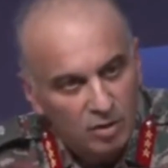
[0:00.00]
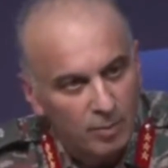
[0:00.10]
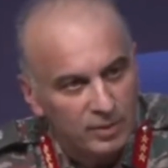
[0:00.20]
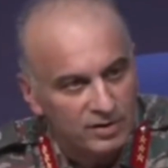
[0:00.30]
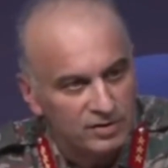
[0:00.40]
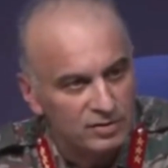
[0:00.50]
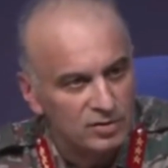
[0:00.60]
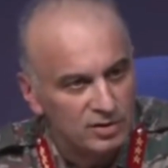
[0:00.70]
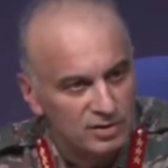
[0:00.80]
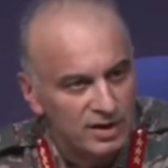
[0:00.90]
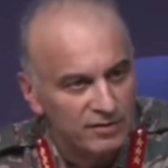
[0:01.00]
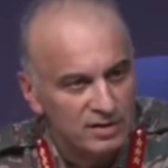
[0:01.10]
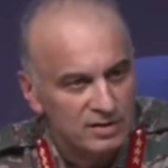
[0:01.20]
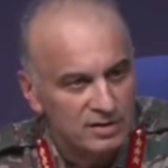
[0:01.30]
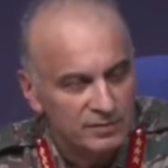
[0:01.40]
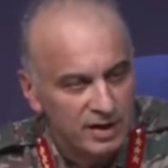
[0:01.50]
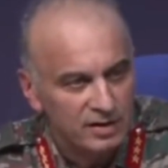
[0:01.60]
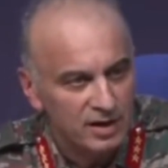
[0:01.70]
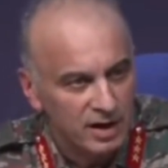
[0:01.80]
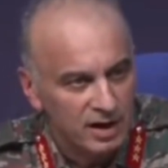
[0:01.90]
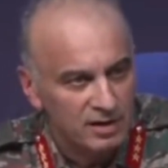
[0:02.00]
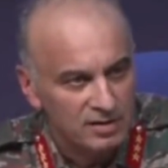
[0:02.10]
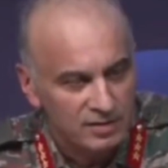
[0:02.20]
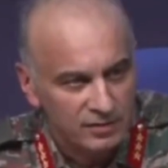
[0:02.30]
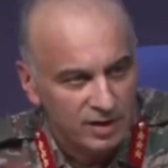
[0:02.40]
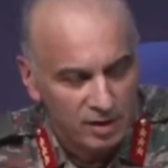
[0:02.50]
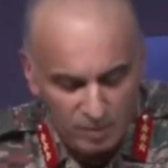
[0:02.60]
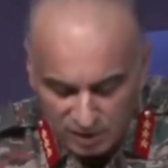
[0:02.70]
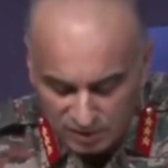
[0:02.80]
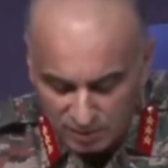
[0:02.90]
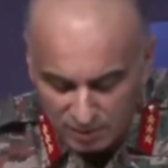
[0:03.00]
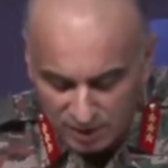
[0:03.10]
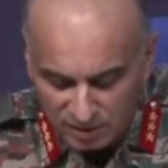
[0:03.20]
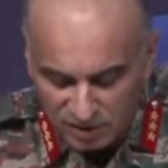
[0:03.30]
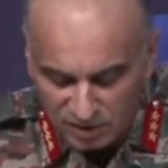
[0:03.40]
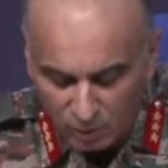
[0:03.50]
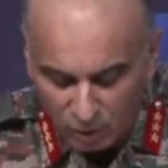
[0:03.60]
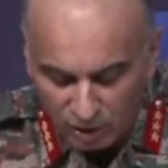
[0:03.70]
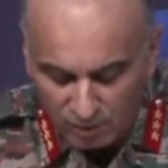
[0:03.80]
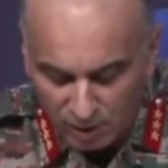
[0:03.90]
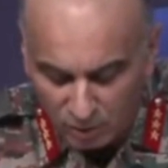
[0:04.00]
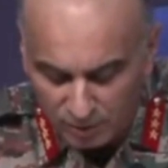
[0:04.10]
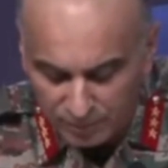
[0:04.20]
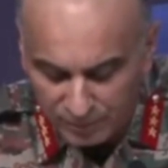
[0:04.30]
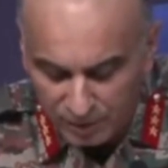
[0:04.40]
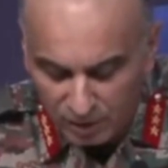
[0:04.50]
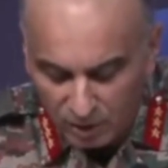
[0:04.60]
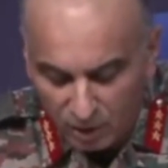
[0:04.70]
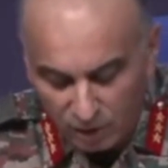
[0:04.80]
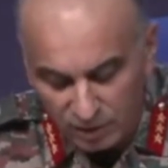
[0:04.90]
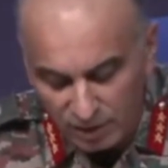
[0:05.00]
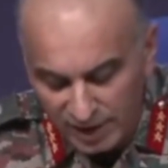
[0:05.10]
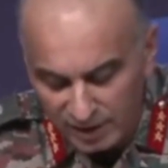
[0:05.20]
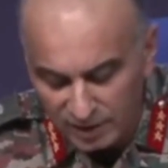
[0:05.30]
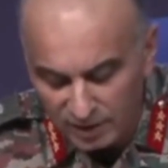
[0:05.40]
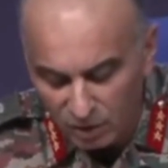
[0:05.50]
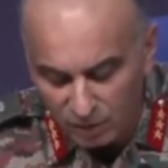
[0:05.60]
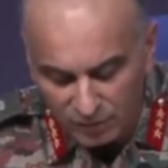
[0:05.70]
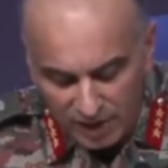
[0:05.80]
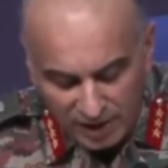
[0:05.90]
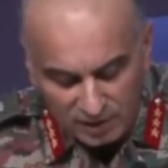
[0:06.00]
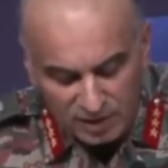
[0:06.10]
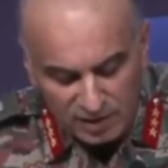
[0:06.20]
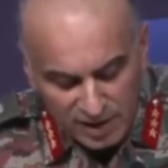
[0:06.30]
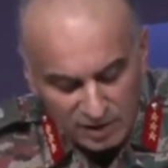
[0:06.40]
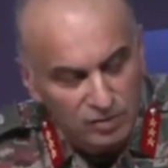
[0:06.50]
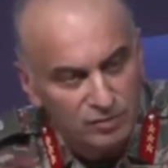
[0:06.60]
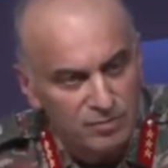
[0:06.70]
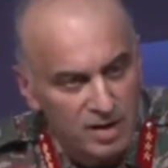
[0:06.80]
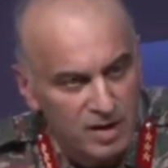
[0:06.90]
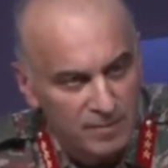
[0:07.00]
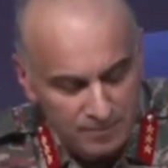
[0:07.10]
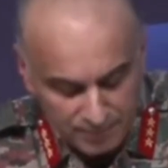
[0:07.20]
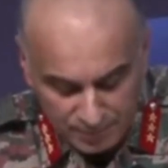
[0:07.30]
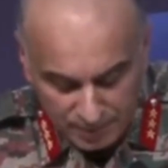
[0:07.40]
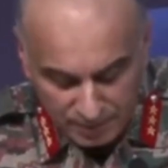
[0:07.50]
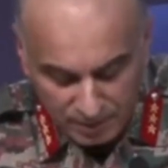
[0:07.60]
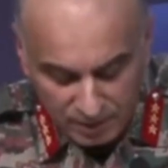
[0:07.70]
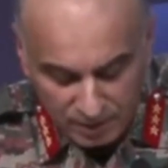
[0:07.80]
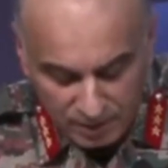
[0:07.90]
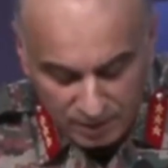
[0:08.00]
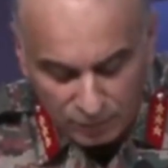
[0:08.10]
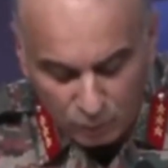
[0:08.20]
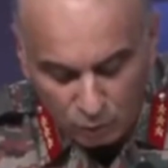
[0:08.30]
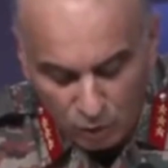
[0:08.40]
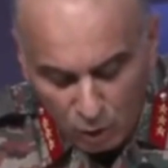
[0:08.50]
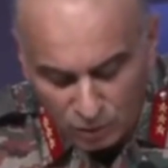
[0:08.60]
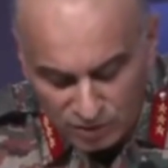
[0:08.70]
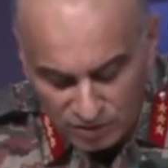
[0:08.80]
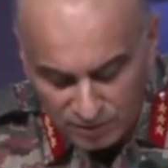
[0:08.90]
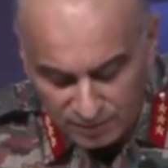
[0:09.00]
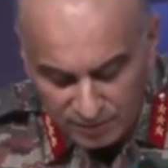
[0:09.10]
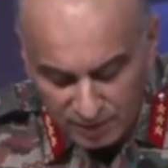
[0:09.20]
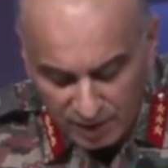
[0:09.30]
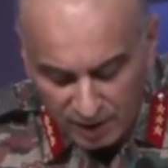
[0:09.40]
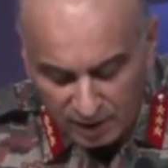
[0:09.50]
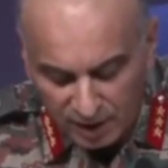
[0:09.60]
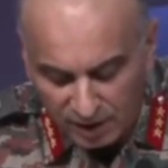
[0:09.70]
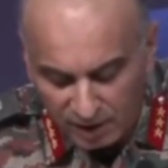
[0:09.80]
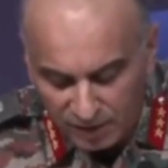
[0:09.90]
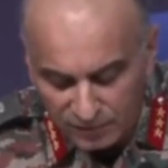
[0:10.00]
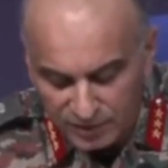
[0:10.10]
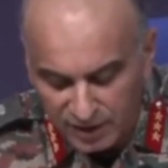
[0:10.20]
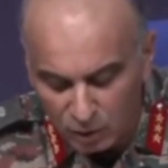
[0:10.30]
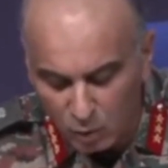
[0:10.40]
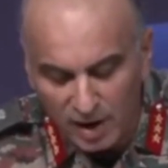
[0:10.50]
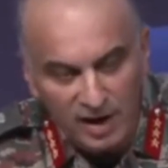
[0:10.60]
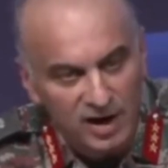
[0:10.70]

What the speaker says: Operations on the 7th and the 8th, Air Marshal Bharti spoken about. On the night of 8th and 9th of May, they flew drones and aircrafts into our